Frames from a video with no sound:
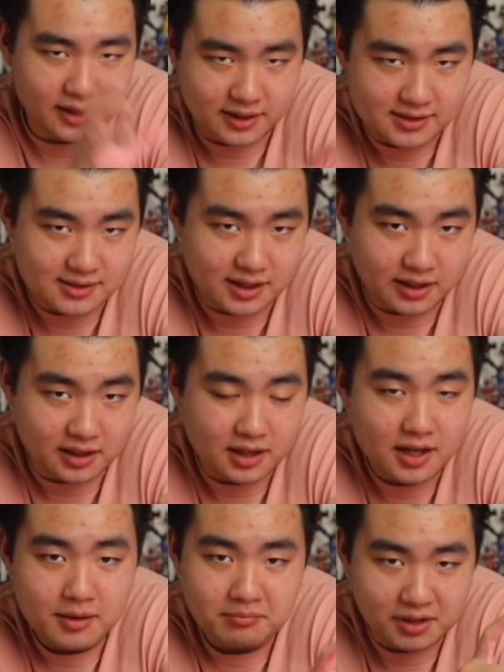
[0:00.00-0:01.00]
light stick,
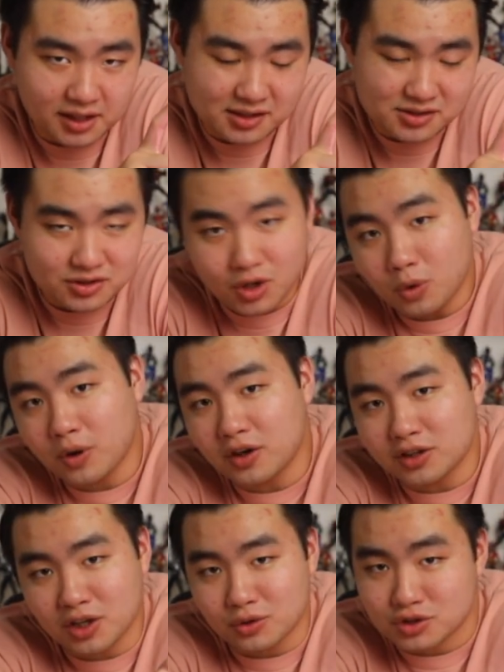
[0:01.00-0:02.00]
but is
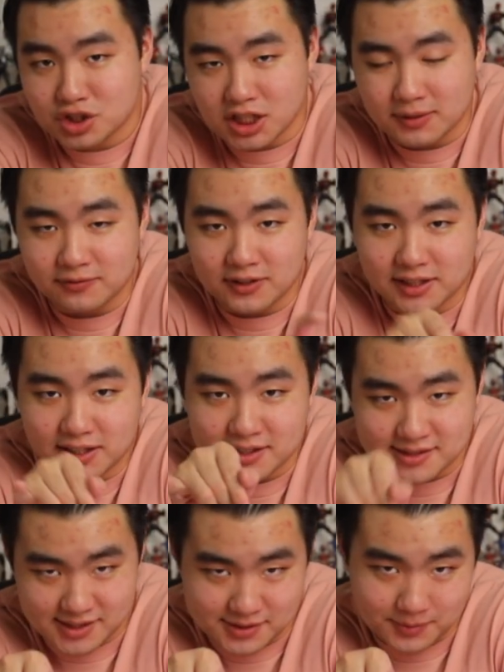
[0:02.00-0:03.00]
nowhere near as cheap feeling
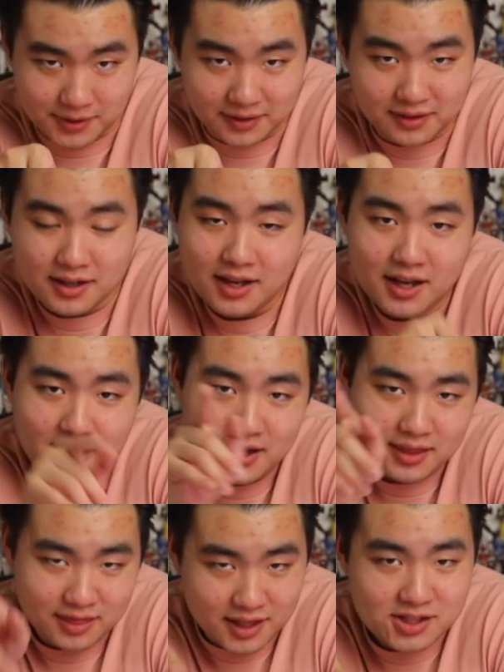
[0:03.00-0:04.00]
as this one.
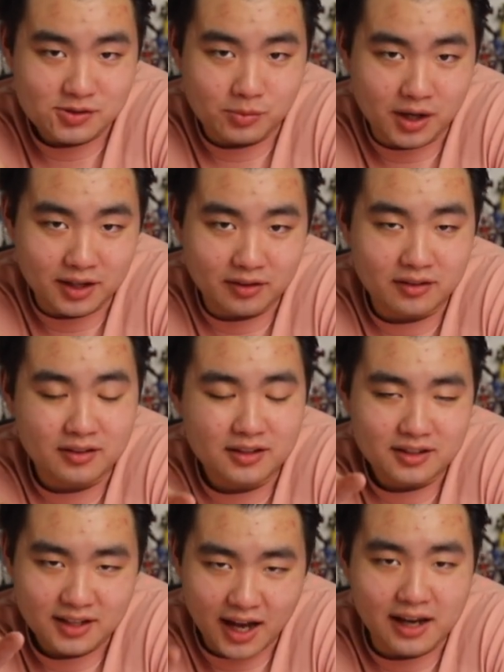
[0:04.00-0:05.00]
This one
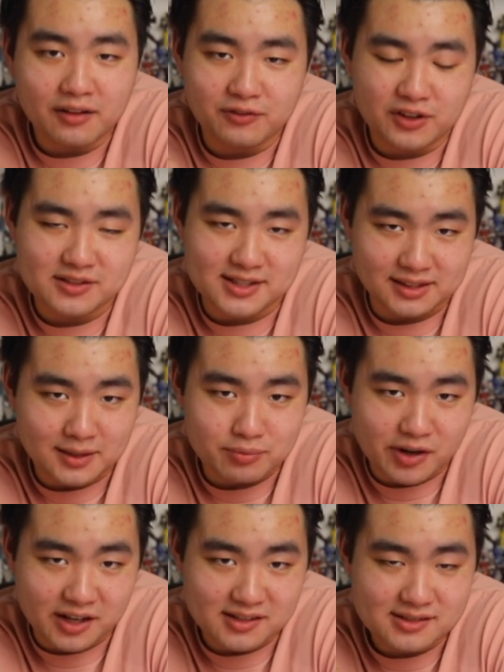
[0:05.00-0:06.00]
kind of feels like the
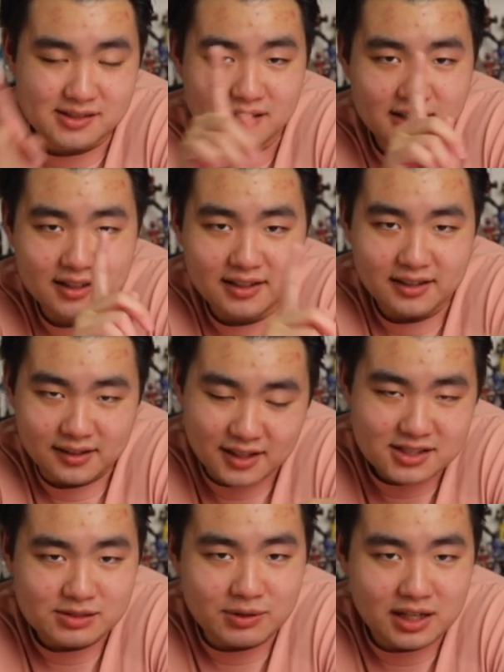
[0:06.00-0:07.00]
price.
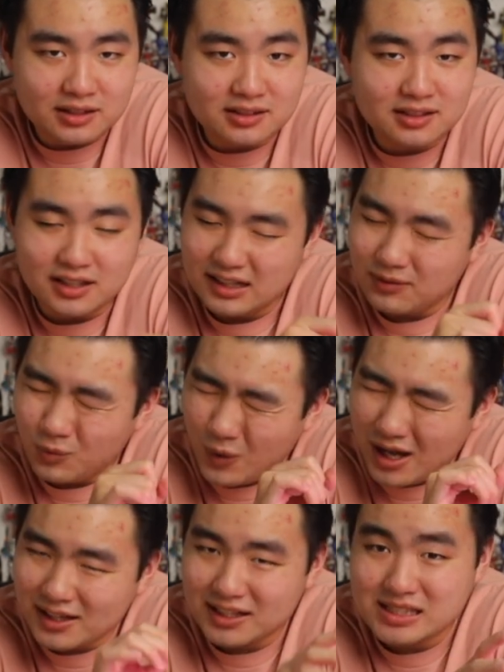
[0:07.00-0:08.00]
This one,
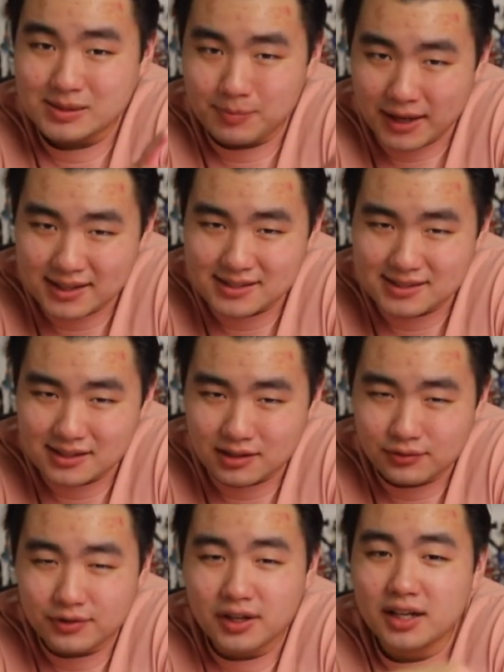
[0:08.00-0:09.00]
while
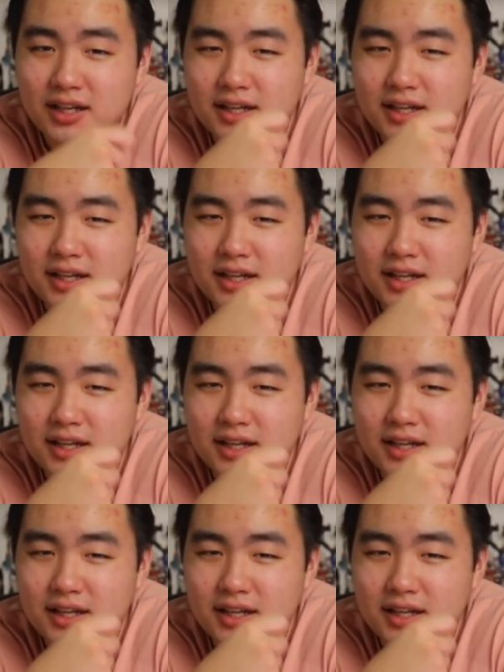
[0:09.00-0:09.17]
expensive,